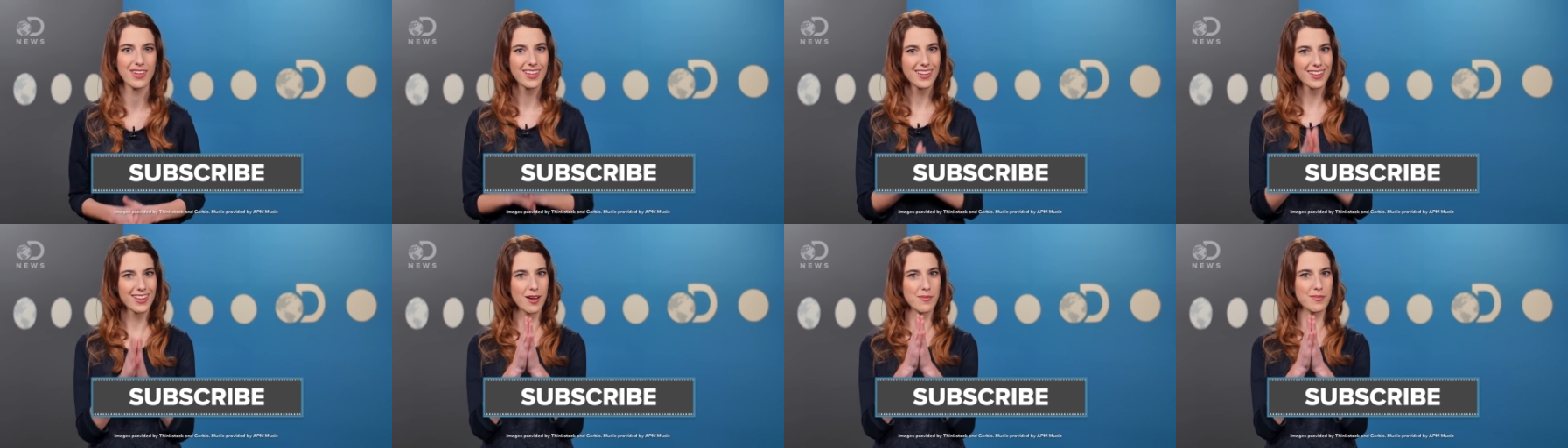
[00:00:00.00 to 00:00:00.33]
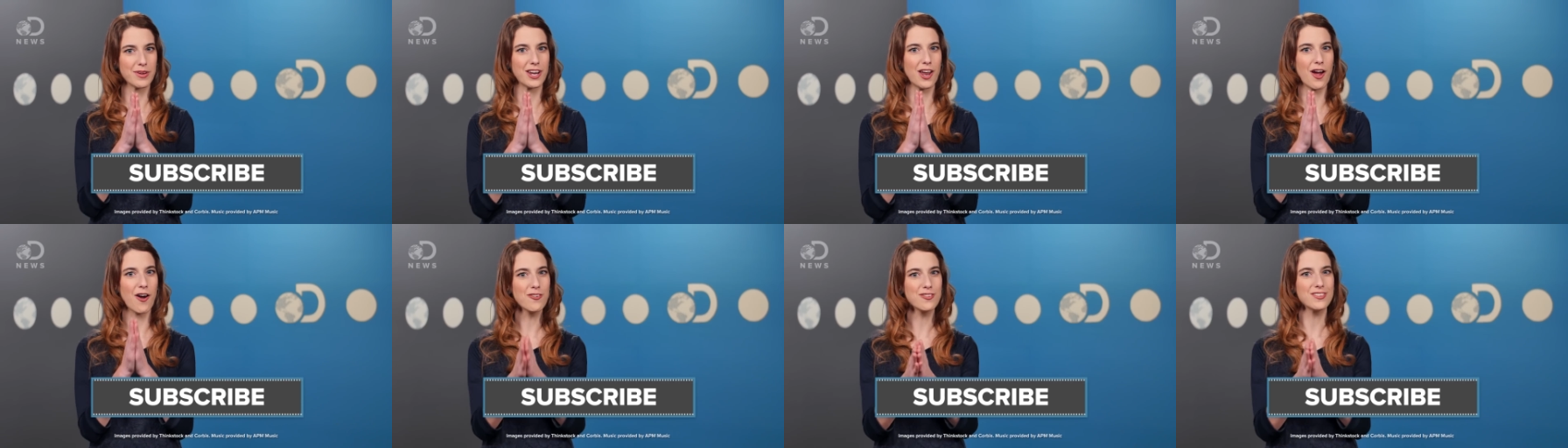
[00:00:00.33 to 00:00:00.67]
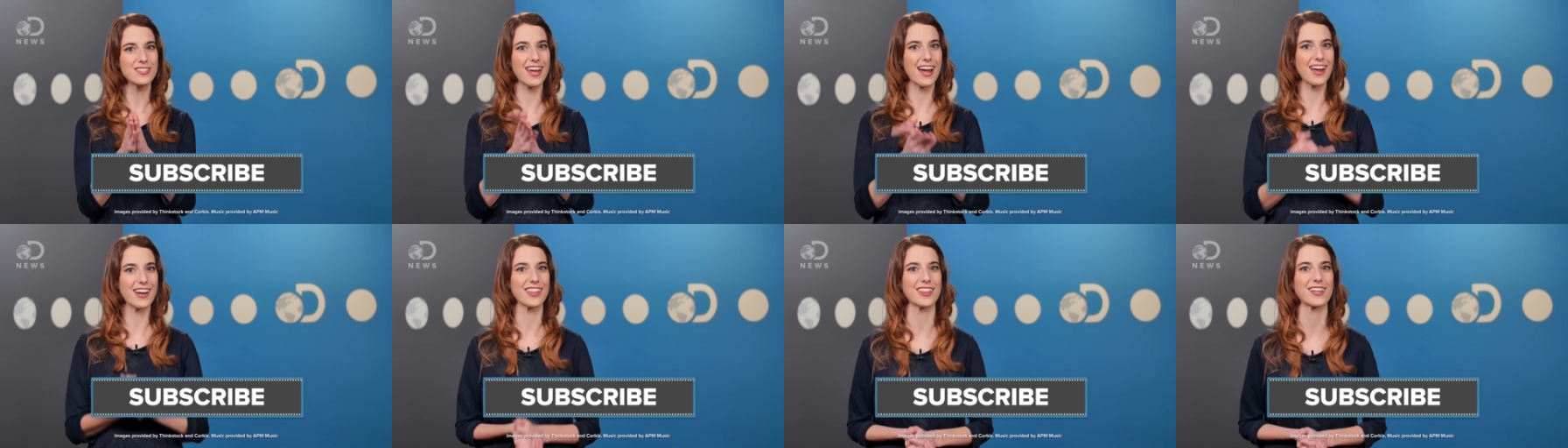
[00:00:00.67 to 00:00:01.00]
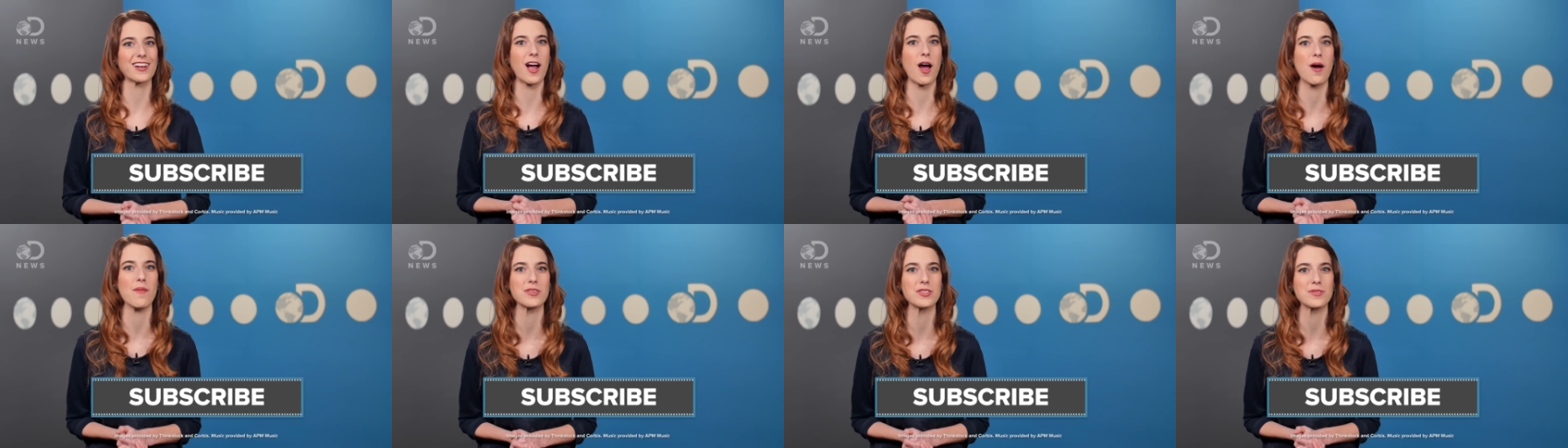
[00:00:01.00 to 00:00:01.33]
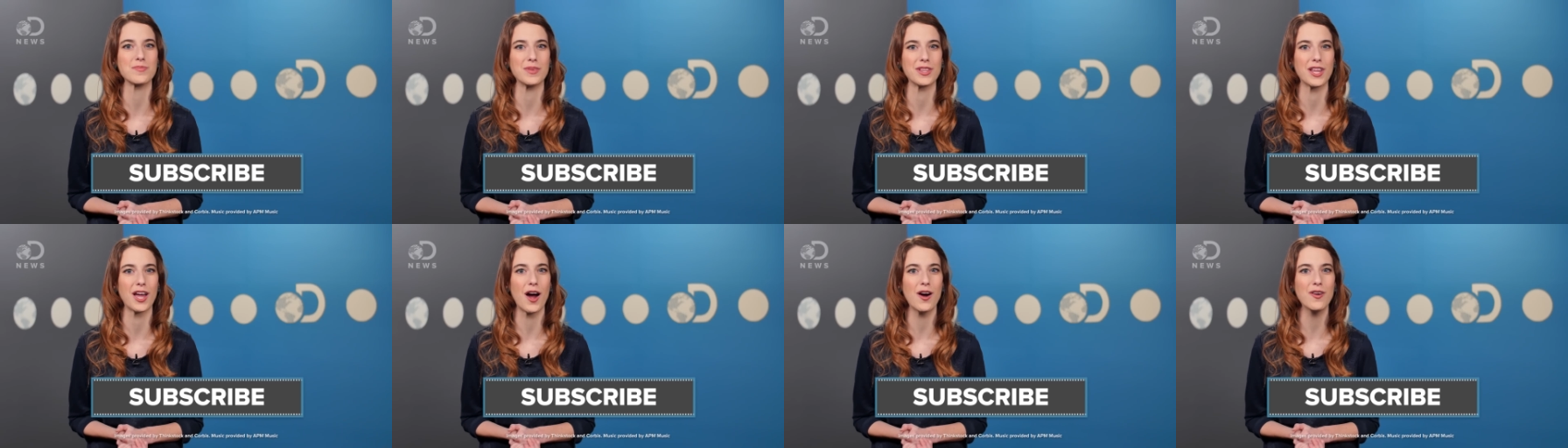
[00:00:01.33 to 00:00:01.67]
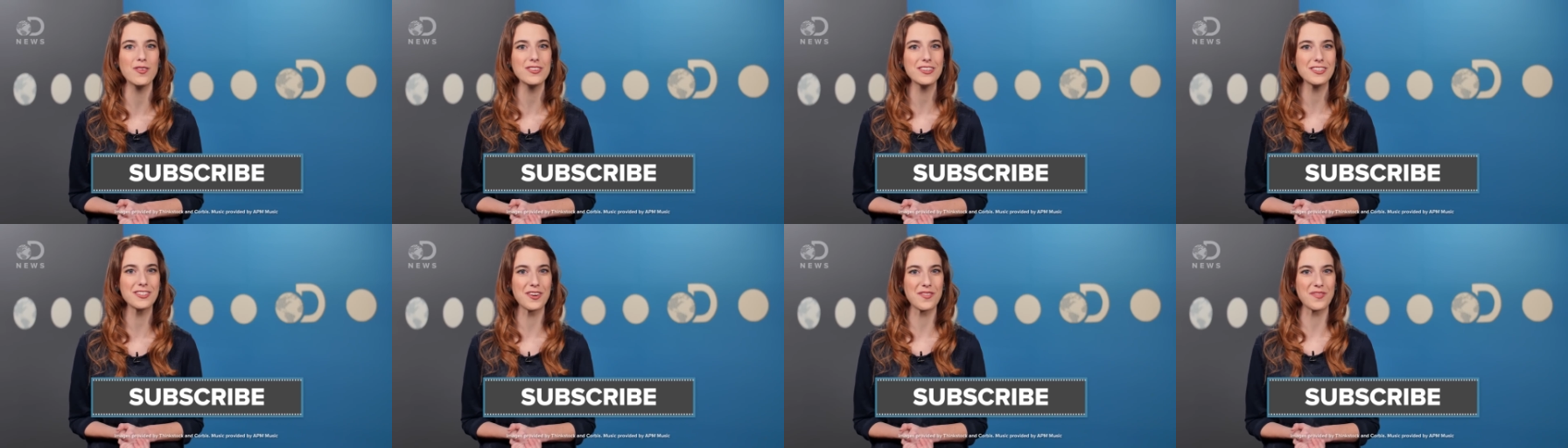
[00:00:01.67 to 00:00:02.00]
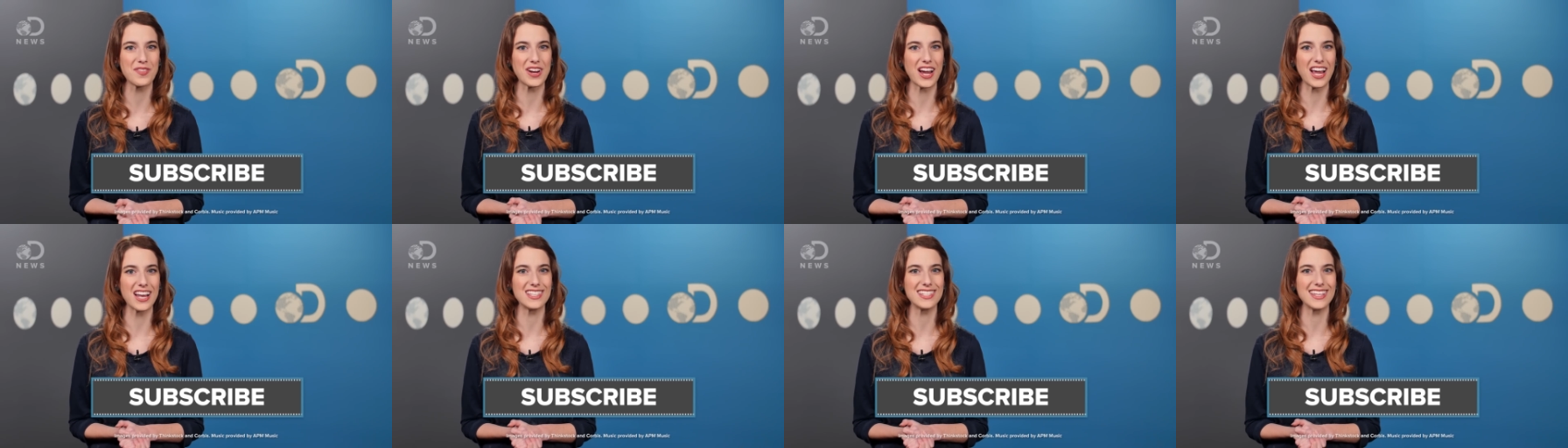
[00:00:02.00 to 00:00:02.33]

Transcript: Let me know down in the comments below. Don't forget